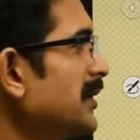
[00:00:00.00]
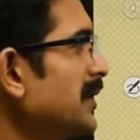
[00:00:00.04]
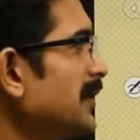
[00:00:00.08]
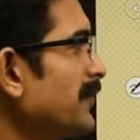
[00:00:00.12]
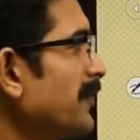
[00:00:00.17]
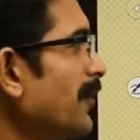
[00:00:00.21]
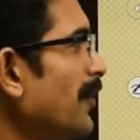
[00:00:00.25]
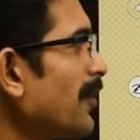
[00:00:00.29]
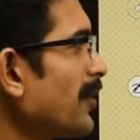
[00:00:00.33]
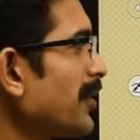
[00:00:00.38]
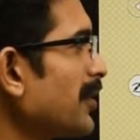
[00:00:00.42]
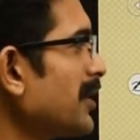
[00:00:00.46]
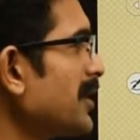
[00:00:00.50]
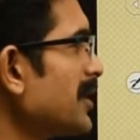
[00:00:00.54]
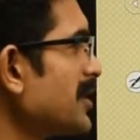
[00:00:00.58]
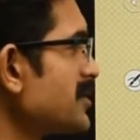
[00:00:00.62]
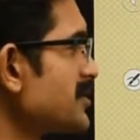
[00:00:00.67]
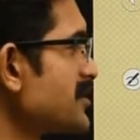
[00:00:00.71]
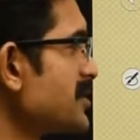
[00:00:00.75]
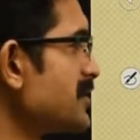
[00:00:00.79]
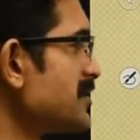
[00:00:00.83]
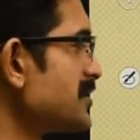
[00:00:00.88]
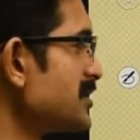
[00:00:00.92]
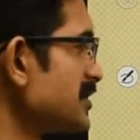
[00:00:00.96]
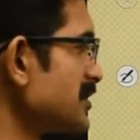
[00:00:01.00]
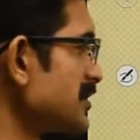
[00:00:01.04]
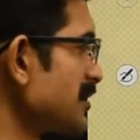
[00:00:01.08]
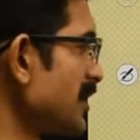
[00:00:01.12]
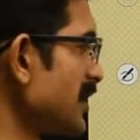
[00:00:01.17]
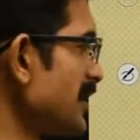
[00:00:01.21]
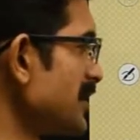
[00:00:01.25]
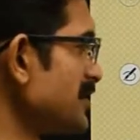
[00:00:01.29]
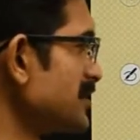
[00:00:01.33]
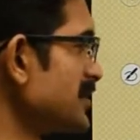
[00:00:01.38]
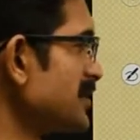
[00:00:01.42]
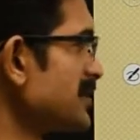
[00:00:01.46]
the foreign exchanges
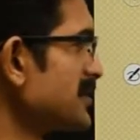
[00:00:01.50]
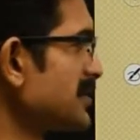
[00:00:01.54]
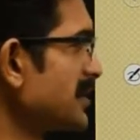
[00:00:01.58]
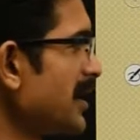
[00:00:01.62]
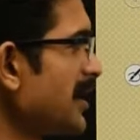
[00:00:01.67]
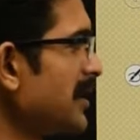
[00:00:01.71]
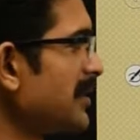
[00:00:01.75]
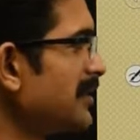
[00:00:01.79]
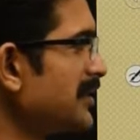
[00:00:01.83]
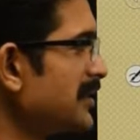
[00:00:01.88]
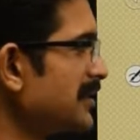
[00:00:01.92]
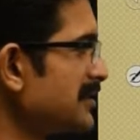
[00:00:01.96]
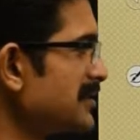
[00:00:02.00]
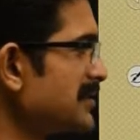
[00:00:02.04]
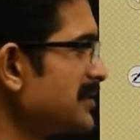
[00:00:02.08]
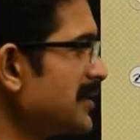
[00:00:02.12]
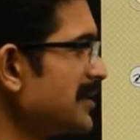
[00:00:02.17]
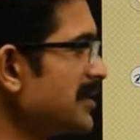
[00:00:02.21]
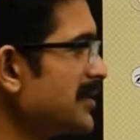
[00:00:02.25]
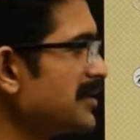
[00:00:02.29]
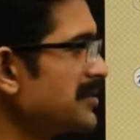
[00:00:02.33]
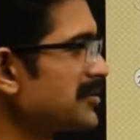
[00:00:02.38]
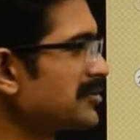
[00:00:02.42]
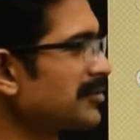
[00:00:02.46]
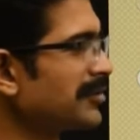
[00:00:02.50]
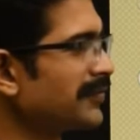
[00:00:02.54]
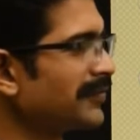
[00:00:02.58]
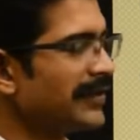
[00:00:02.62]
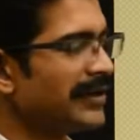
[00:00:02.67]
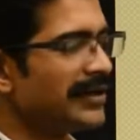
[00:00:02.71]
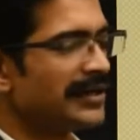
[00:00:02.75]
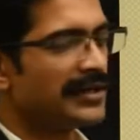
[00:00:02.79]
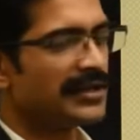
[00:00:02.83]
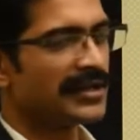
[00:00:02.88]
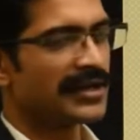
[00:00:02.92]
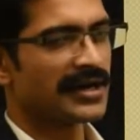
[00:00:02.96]
rises and the resilience of
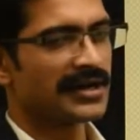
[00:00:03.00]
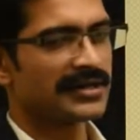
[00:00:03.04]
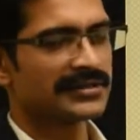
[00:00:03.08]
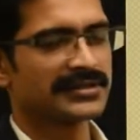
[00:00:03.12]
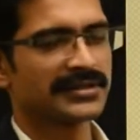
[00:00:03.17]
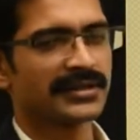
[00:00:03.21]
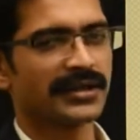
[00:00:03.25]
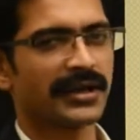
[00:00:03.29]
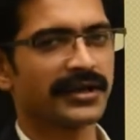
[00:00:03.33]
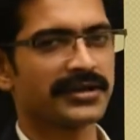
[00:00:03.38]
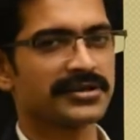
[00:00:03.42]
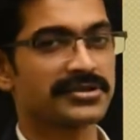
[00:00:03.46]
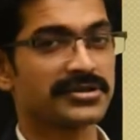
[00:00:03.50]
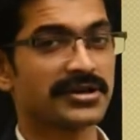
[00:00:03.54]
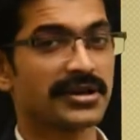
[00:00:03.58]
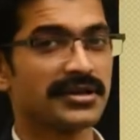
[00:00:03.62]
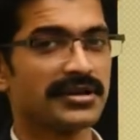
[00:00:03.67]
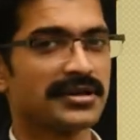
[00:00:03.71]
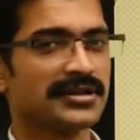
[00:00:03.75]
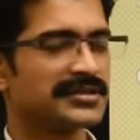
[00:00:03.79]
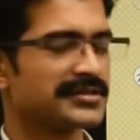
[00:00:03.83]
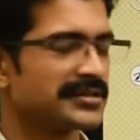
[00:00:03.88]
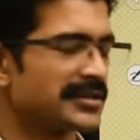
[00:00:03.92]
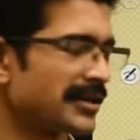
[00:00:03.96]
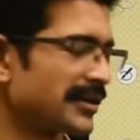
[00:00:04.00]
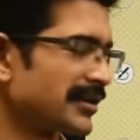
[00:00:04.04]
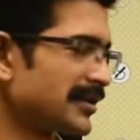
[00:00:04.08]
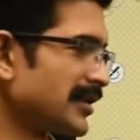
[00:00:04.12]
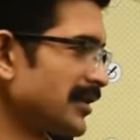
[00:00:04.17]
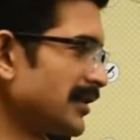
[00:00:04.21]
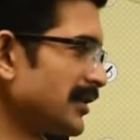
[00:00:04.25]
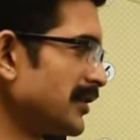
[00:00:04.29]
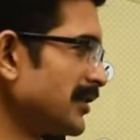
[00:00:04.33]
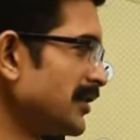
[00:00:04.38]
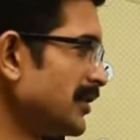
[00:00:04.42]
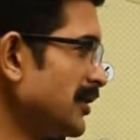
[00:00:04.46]
India's external
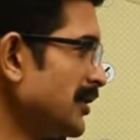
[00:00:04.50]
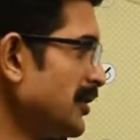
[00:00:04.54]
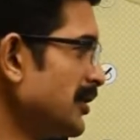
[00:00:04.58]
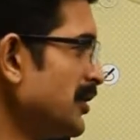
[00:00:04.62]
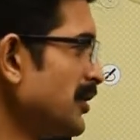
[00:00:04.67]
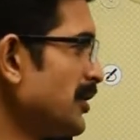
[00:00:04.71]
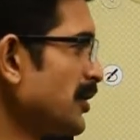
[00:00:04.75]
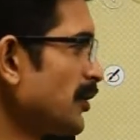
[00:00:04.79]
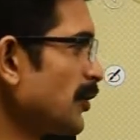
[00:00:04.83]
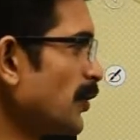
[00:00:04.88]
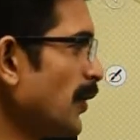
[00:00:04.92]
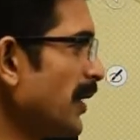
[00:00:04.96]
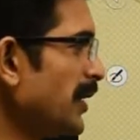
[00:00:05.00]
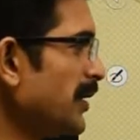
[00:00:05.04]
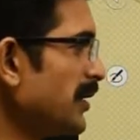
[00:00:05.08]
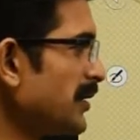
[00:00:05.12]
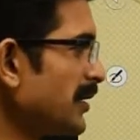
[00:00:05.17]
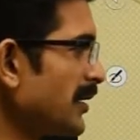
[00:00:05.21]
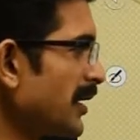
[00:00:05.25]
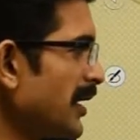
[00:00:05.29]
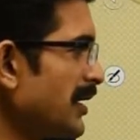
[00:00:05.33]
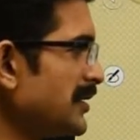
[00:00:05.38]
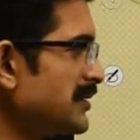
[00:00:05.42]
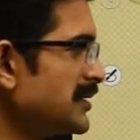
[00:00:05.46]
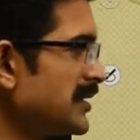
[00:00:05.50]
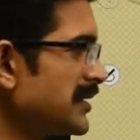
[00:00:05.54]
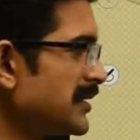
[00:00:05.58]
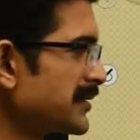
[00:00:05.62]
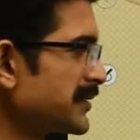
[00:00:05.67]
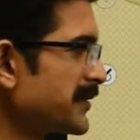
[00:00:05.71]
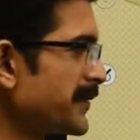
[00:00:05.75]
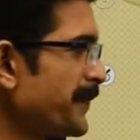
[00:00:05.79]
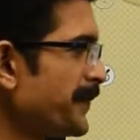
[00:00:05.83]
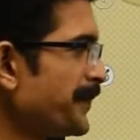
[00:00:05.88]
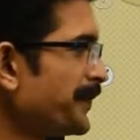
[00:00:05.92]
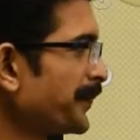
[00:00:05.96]
sector quite rises,
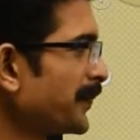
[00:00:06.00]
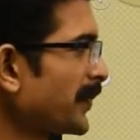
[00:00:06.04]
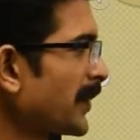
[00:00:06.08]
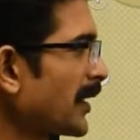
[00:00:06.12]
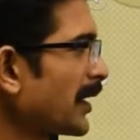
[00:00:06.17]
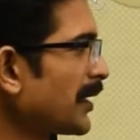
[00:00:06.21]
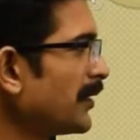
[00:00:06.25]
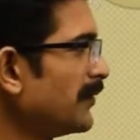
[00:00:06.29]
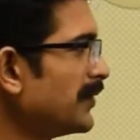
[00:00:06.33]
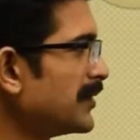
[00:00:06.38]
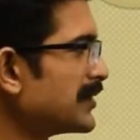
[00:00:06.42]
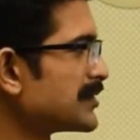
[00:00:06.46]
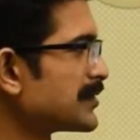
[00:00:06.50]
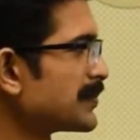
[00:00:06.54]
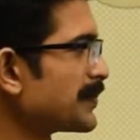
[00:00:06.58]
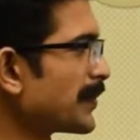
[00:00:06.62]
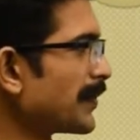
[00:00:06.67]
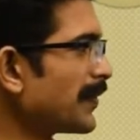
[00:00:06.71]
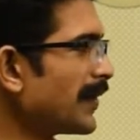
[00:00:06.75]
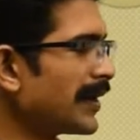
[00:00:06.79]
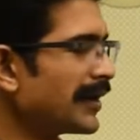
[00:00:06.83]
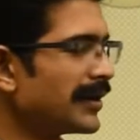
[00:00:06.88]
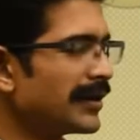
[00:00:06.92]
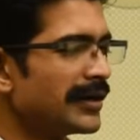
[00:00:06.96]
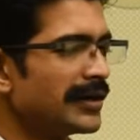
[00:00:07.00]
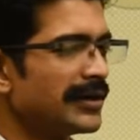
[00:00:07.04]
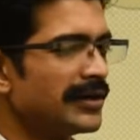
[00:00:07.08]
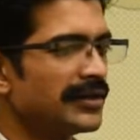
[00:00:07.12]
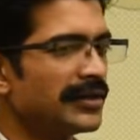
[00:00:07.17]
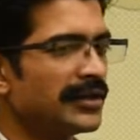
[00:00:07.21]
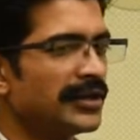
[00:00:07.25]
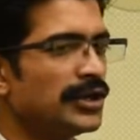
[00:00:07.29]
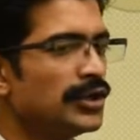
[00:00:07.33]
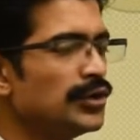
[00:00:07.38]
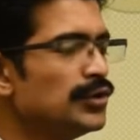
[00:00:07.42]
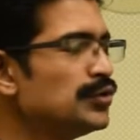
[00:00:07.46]
which
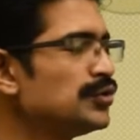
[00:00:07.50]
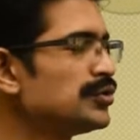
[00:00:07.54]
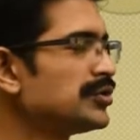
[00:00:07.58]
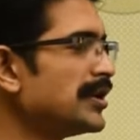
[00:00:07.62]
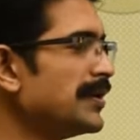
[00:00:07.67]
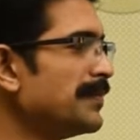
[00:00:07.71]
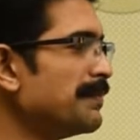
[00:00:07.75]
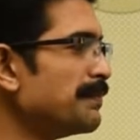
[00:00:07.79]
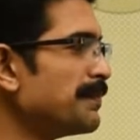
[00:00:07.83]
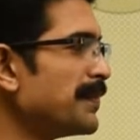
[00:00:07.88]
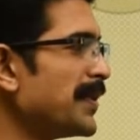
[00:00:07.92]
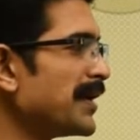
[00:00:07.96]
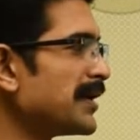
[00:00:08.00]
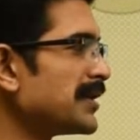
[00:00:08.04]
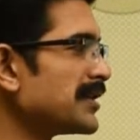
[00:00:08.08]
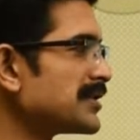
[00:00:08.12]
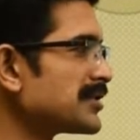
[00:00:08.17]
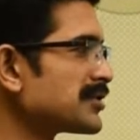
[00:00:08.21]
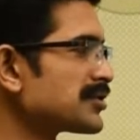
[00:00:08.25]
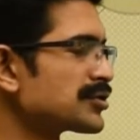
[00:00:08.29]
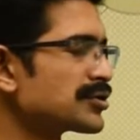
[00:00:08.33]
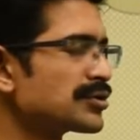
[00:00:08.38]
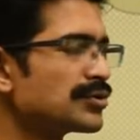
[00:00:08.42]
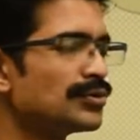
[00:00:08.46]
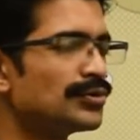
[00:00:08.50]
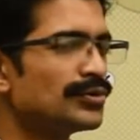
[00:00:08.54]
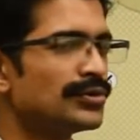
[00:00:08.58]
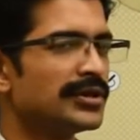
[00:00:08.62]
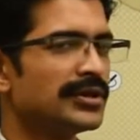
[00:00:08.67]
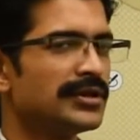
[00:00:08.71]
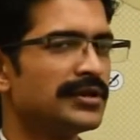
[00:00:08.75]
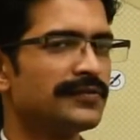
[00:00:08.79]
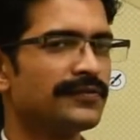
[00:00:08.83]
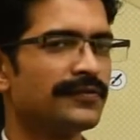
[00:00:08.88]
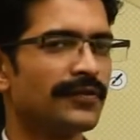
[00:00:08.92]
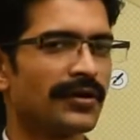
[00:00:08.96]
provided huge impetus to
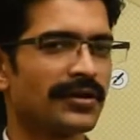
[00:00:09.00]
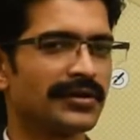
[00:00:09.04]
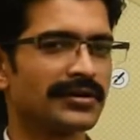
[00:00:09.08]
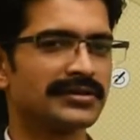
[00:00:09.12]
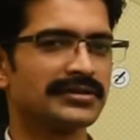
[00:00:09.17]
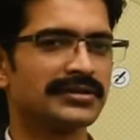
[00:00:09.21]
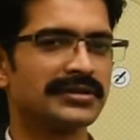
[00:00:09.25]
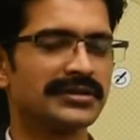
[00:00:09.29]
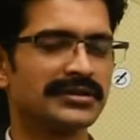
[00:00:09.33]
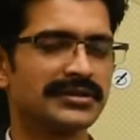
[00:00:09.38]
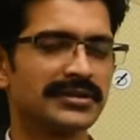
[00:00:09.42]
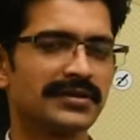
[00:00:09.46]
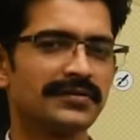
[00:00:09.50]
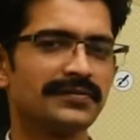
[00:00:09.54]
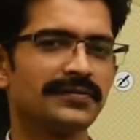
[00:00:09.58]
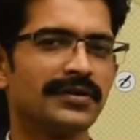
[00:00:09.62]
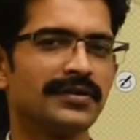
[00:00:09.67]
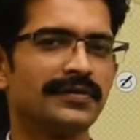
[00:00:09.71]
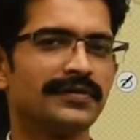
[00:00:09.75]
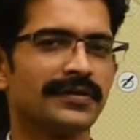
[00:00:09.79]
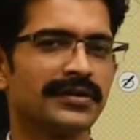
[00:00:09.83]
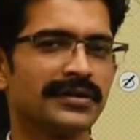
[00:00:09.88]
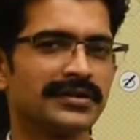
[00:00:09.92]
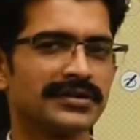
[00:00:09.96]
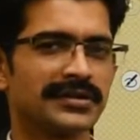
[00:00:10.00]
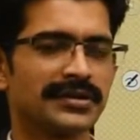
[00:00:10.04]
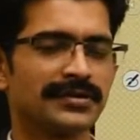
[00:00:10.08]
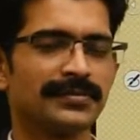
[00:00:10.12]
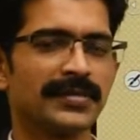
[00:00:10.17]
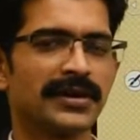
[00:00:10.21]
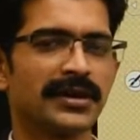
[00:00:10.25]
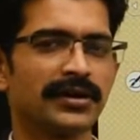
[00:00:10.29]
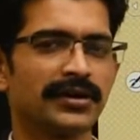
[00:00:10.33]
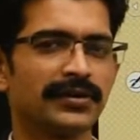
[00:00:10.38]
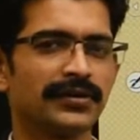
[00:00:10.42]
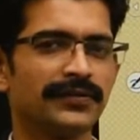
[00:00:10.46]
the forex reserve of Reserve
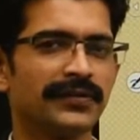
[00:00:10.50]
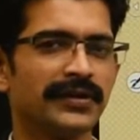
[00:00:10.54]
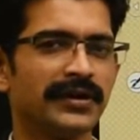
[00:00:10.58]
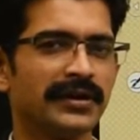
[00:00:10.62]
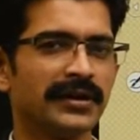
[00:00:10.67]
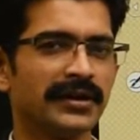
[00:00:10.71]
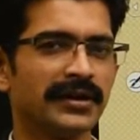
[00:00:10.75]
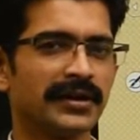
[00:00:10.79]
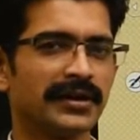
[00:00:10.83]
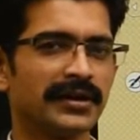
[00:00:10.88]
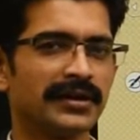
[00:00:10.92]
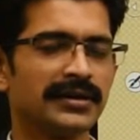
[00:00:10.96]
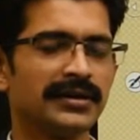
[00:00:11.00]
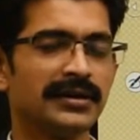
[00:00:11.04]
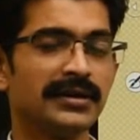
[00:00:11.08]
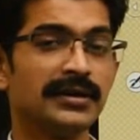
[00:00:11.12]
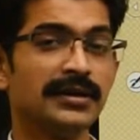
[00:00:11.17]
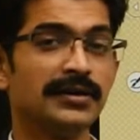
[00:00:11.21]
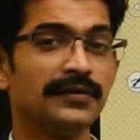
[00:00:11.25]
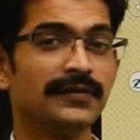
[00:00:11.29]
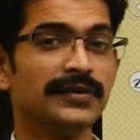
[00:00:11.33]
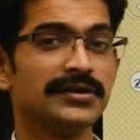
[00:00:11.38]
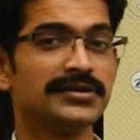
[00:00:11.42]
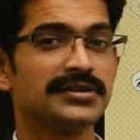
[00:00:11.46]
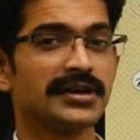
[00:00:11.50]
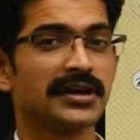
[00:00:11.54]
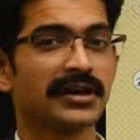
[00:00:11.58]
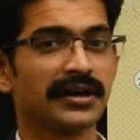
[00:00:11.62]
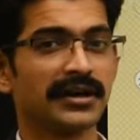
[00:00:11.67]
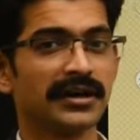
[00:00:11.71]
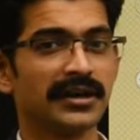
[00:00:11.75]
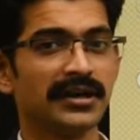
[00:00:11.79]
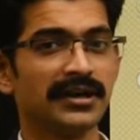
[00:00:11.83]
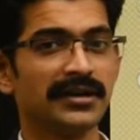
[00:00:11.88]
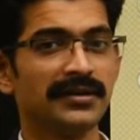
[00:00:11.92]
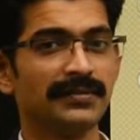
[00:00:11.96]
Bank of India, which
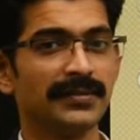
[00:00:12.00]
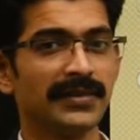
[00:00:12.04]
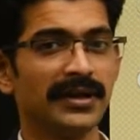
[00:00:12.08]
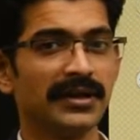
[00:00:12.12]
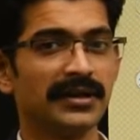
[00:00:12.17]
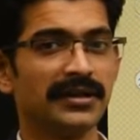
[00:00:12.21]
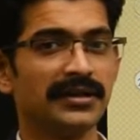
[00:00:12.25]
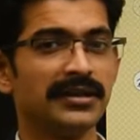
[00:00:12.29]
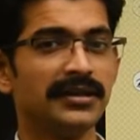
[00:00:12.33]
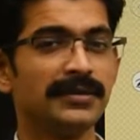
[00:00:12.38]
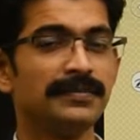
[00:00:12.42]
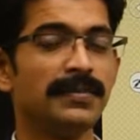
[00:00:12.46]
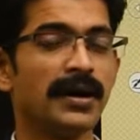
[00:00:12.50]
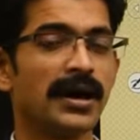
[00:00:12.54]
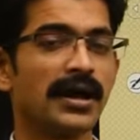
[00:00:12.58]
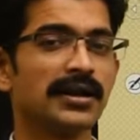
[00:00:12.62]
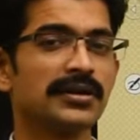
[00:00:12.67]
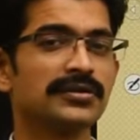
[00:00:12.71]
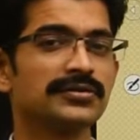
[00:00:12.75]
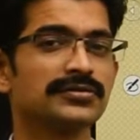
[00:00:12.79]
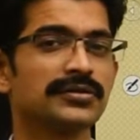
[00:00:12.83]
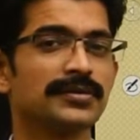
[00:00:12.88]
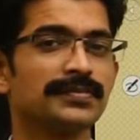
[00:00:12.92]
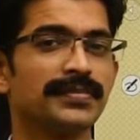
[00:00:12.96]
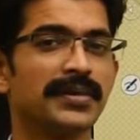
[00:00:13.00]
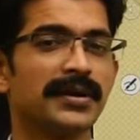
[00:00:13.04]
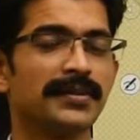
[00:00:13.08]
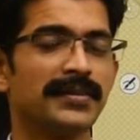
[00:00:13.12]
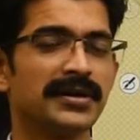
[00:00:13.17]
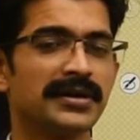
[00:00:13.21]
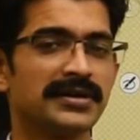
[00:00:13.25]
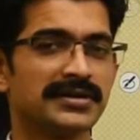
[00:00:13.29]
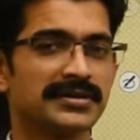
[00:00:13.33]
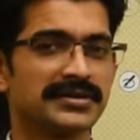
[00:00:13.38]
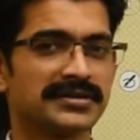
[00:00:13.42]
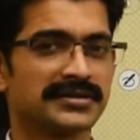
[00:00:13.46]
again made the balance of
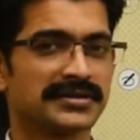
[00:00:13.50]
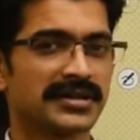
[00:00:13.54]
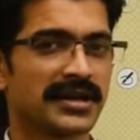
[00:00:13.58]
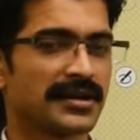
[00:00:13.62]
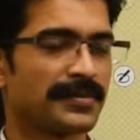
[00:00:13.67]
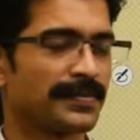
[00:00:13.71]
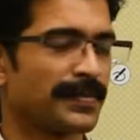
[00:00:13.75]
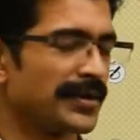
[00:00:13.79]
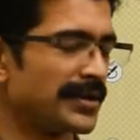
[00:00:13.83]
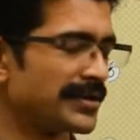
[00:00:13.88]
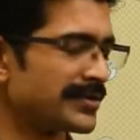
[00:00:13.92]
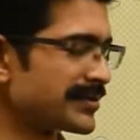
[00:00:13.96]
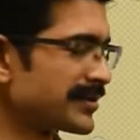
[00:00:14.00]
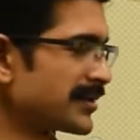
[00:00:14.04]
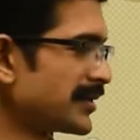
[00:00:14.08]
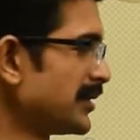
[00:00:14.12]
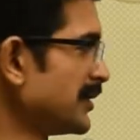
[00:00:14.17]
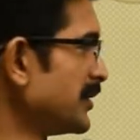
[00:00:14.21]
payment surplus.